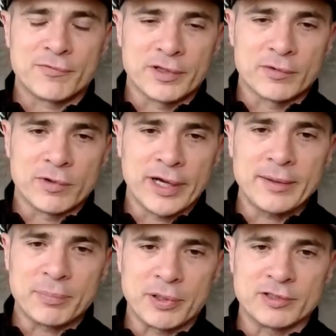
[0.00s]
And for
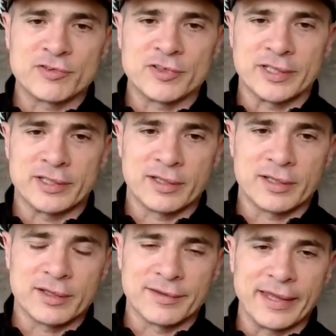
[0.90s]
the right
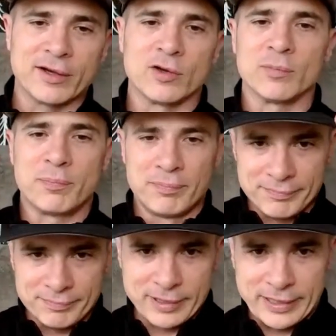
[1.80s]
person,
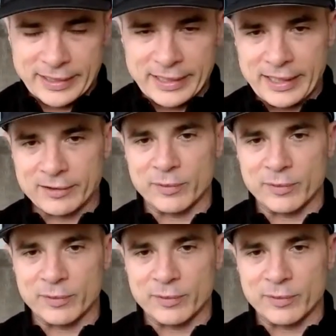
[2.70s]
they'll like